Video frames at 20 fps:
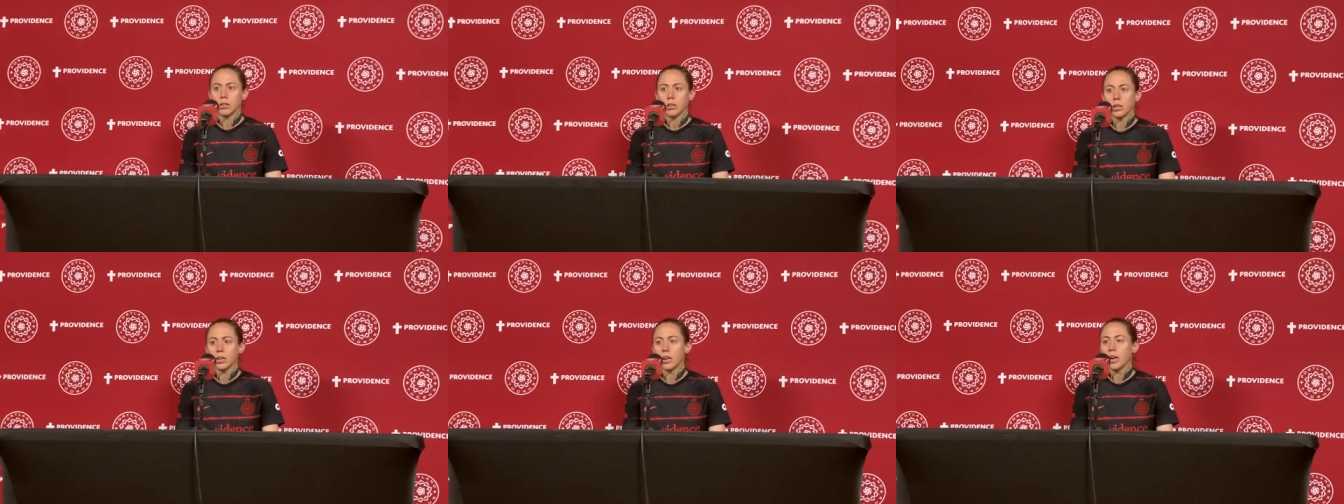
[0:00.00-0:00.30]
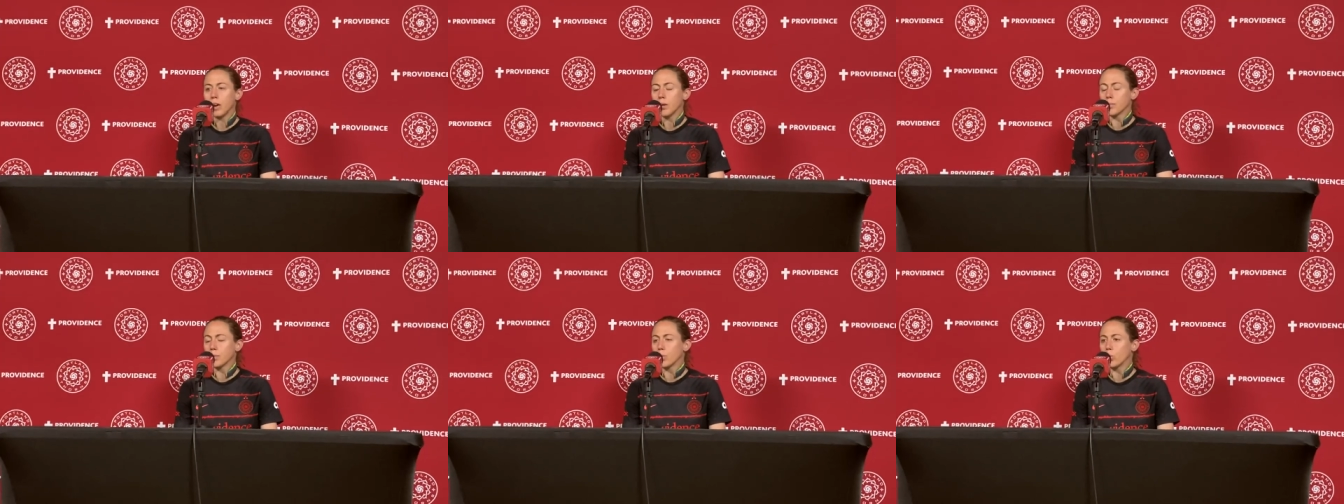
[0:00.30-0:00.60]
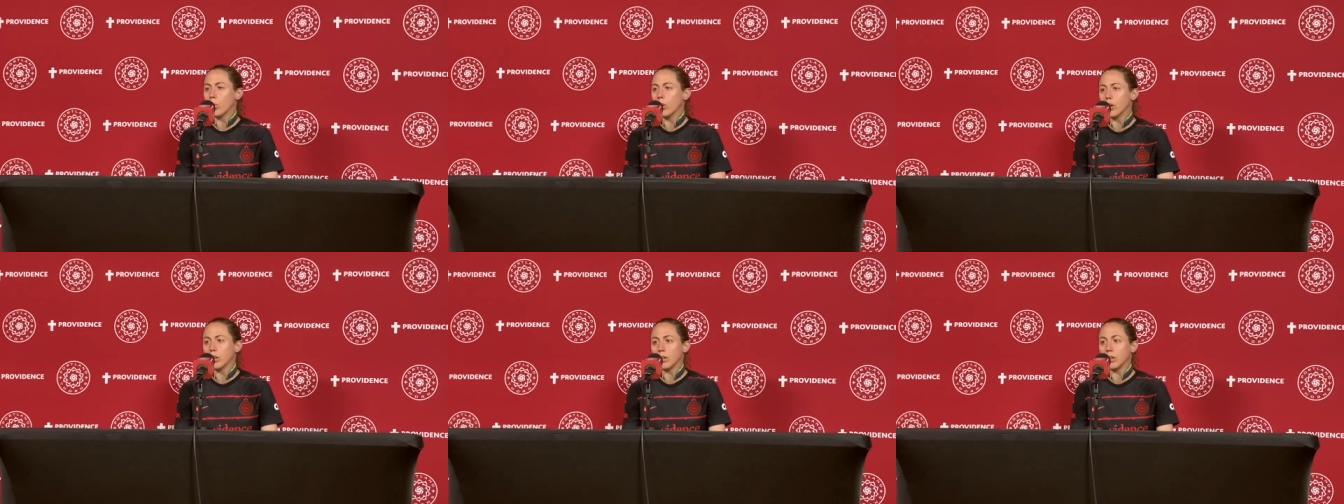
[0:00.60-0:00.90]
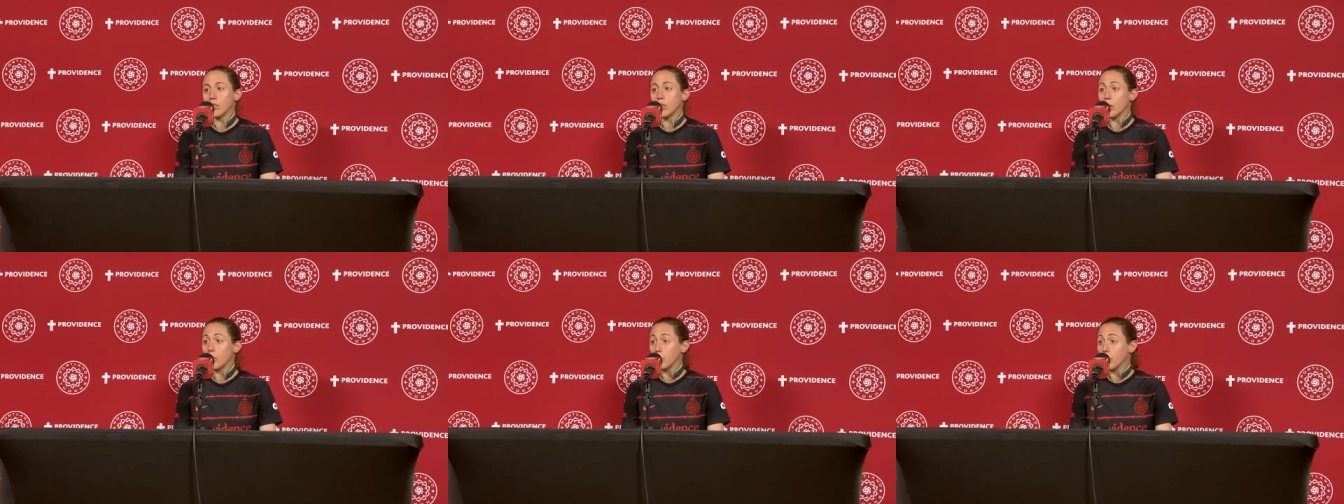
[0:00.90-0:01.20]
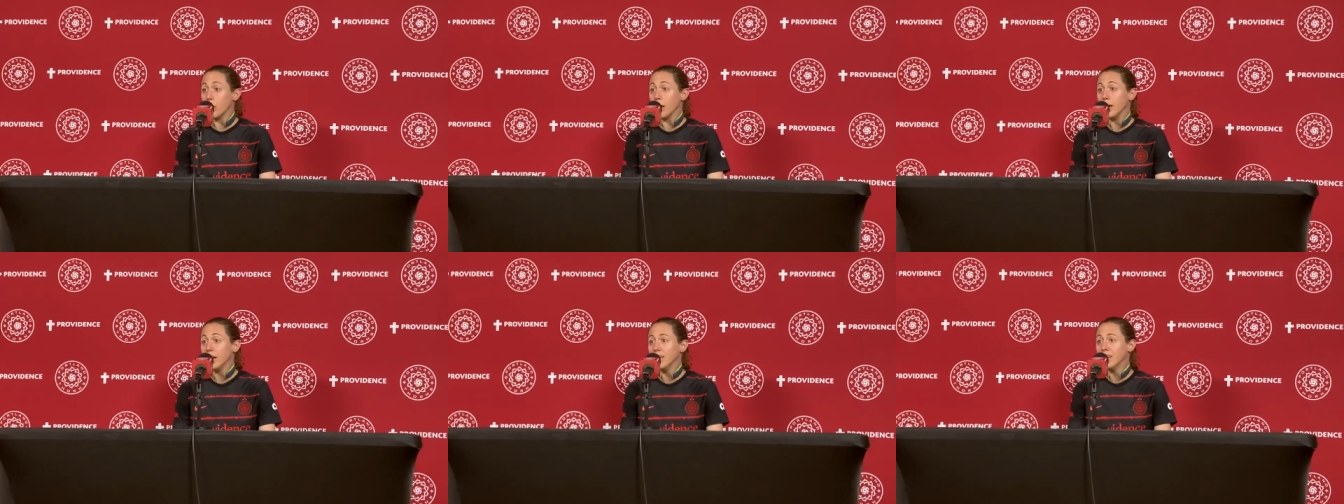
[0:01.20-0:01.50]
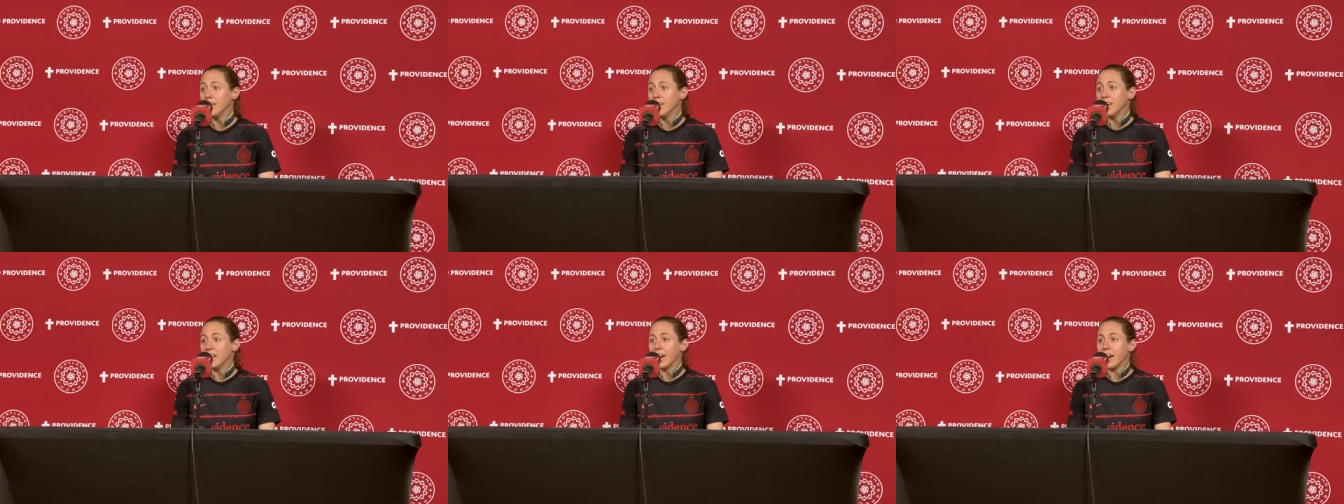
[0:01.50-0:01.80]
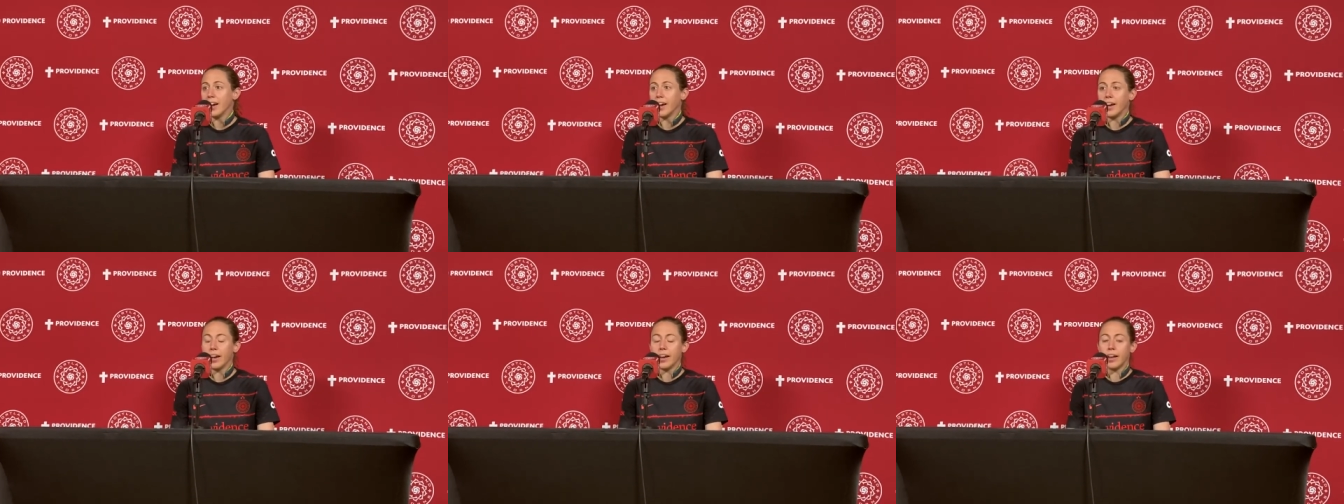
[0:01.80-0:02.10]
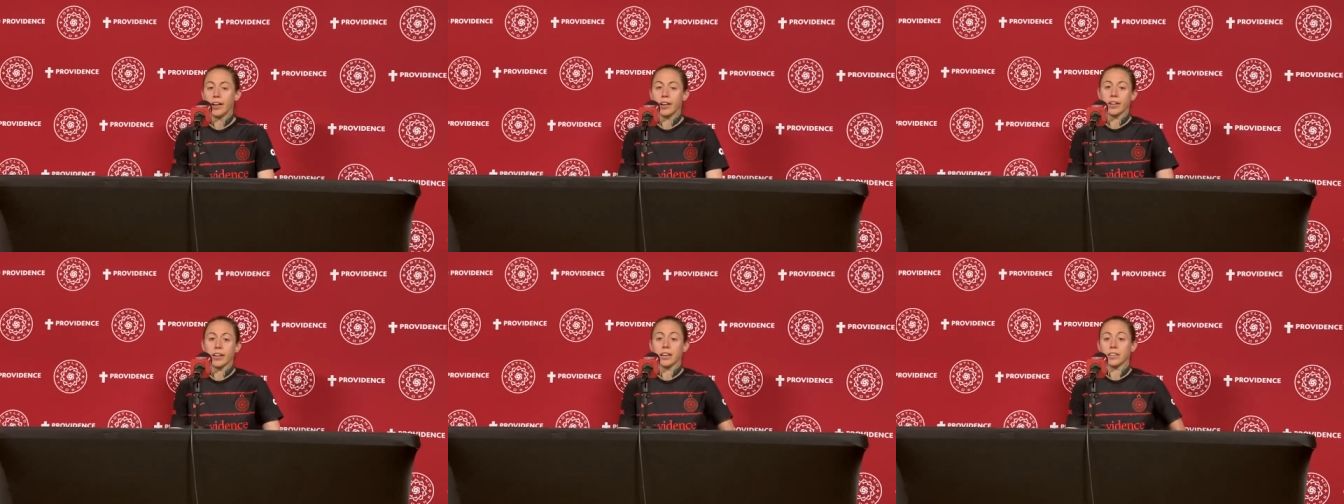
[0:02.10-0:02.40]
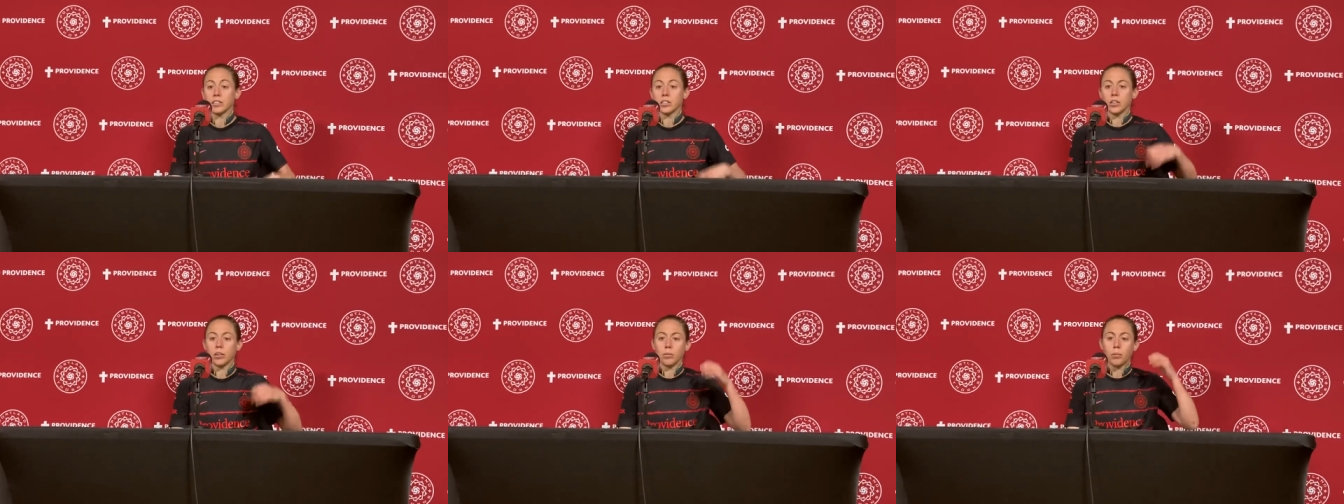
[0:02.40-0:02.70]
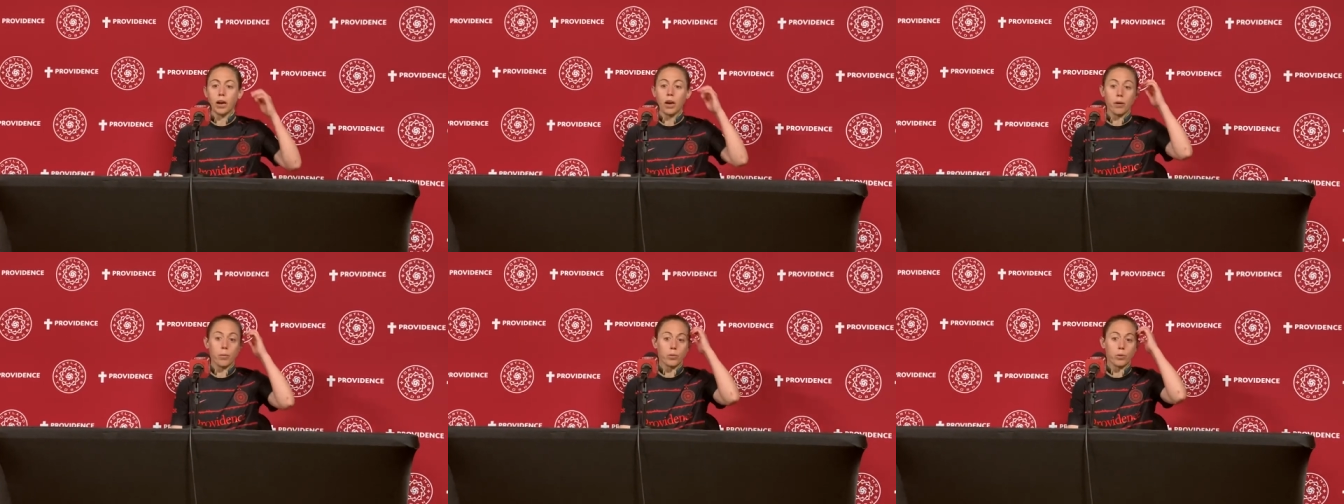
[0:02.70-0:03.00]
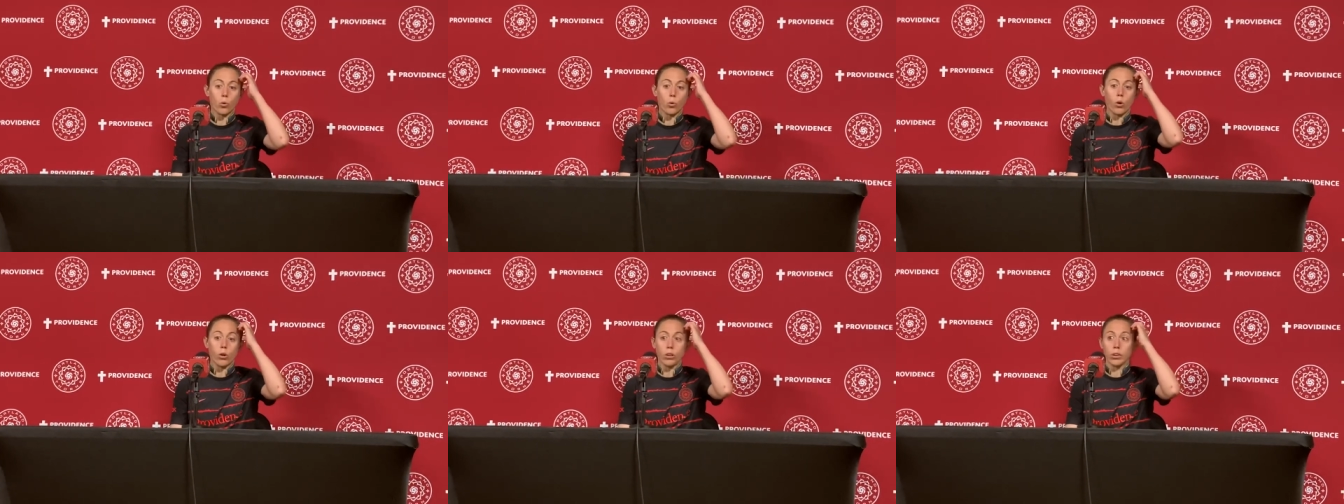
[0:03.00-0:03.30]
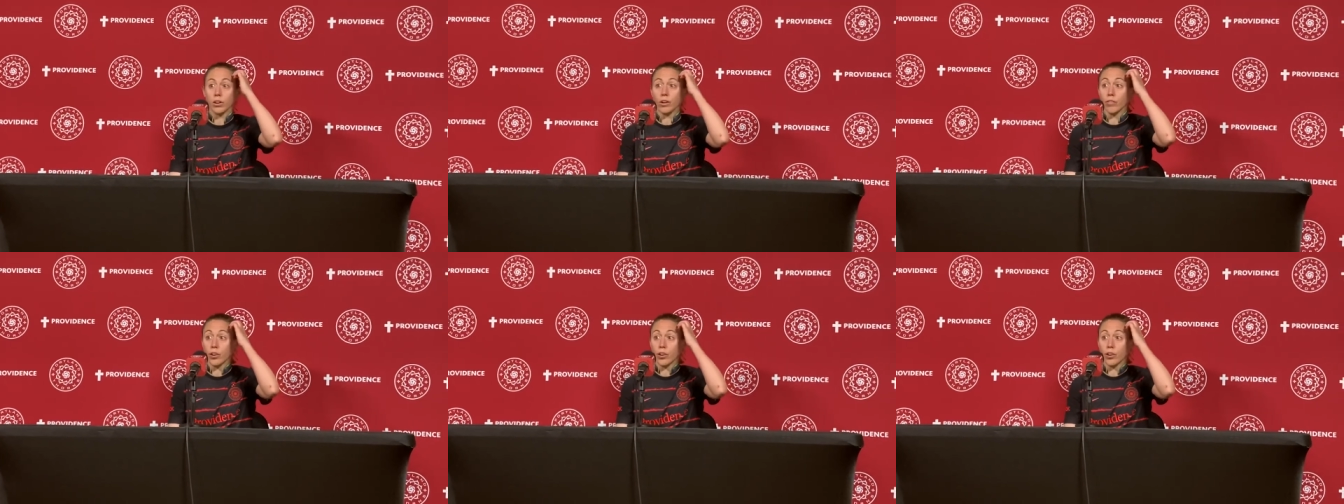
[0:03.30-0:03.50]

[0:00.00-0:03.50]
going to help the quality of our play and that's going to help the quality of